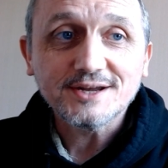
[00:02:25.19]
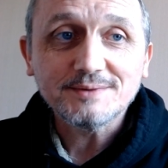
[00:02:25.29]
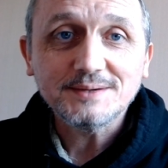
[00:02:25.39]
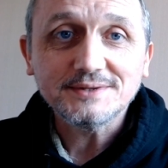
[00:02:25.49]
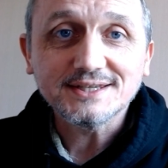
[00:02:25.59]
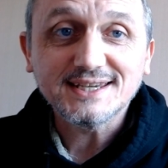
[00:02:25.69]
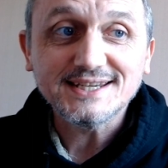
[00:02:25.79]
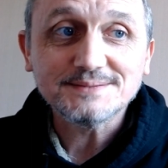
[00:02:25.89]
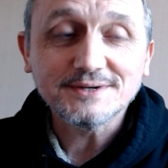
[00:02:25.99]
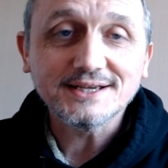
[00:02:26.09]
maybe the kids
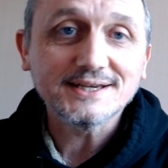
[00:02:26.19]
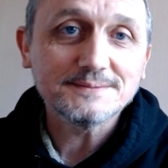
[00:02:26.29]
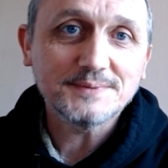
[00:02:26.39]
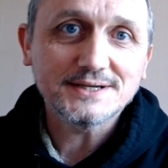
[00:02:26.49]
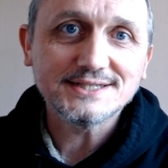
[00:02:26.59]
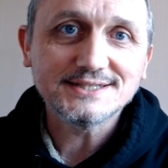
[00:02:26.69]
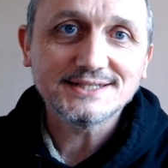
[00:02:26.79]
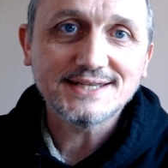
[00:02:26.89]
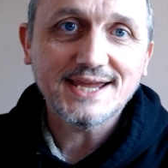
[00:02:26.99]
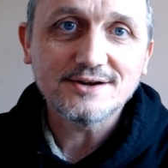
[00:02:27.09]
might get a bus into
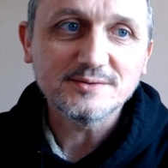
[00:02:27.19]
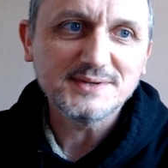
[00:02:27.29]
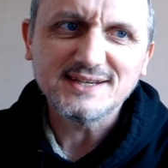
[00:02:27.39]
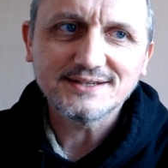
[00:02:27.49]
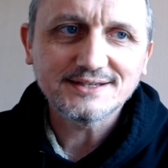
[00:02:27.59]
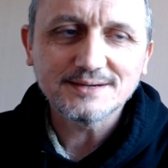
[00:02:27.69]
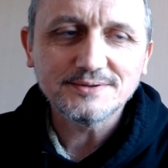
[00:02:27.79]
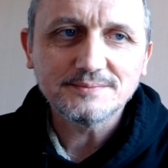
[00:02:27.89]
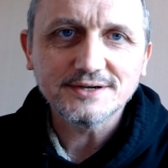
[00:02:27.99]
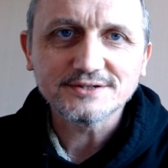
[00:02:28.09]
town and be a couple of
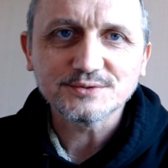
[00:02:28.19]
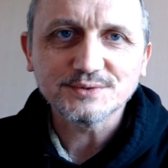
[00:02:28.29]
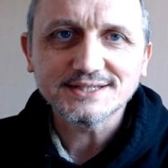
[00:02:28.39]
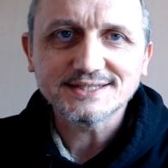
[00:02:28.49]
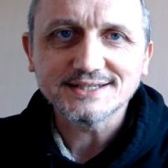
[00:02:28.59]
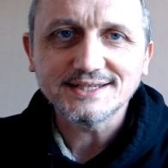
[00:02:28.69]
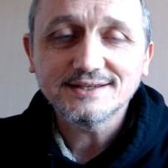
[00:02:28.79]
miles away, say,